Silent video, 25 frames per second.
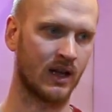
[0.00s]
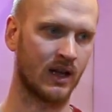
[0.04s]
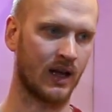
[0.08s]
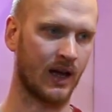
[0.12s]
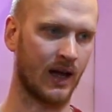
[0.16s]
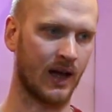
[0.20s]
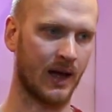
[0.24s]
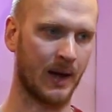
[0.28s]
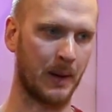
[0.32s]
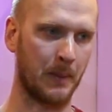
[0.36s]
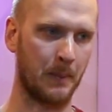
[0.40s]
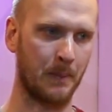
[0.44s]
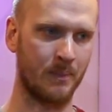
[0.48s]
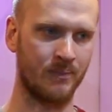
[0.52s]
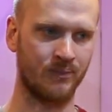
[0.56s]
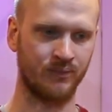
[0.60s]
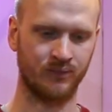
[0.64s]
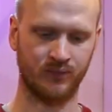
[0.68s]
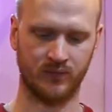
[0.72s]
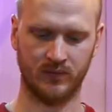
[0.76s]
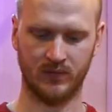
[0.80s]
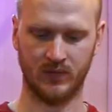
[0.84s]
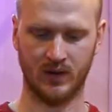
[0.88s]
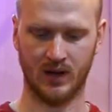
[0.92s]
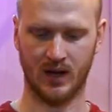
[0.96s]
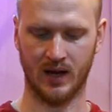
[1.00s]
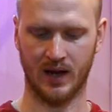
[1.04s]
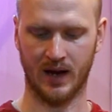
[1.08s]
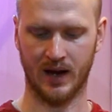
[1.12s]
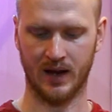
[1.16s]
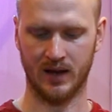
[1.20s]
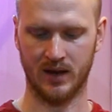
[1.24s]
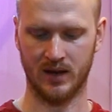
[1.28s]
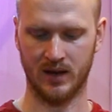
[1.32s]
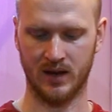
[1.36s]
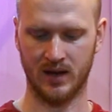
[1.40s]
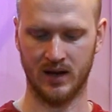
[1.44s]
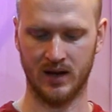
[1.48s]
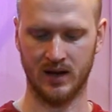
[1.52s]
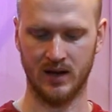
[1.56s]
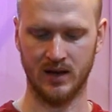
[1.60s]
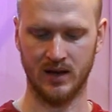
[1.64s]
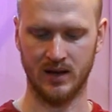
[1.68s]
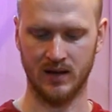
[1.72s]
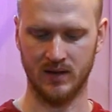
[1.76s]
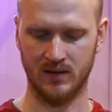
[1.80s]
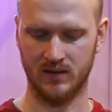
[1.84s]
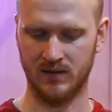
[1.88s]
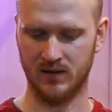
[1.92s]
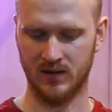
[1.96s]
And
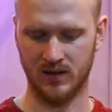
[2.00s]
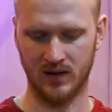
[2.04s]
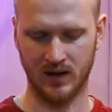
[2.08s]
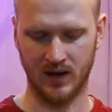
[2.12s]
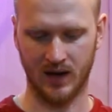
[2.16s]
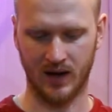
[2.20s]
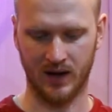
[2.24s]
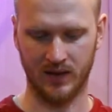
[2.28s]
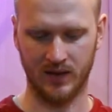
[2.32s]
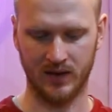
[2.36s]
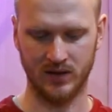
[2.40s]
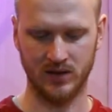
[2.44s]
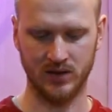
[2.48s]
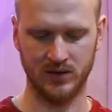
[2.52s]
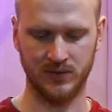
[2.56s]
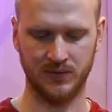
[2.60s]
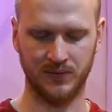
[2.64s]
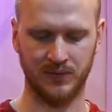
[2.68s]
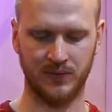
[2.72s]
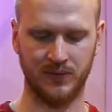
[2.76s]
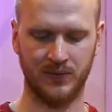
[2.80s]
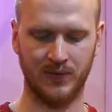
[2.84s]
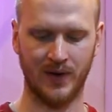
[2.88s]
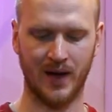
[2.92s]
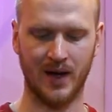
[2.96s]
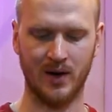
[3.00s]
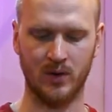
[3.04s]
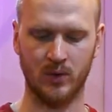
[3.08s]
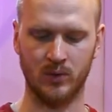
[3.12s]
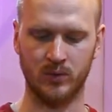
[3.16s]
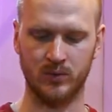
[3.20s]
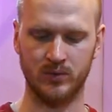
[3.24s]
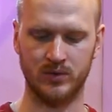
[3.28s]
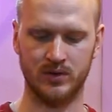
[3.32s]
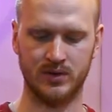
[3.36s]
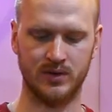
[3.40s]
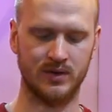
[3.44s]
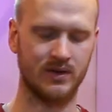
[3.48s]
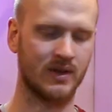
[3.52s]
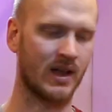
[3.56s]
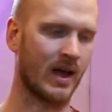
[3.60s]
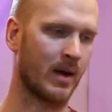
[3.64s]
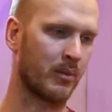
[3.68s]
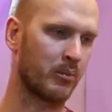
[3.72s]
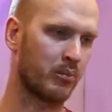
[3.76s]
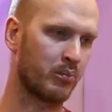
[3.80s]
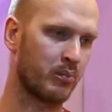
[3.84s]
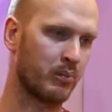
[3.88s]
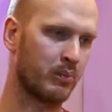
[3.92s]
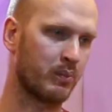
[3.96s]
they just felt that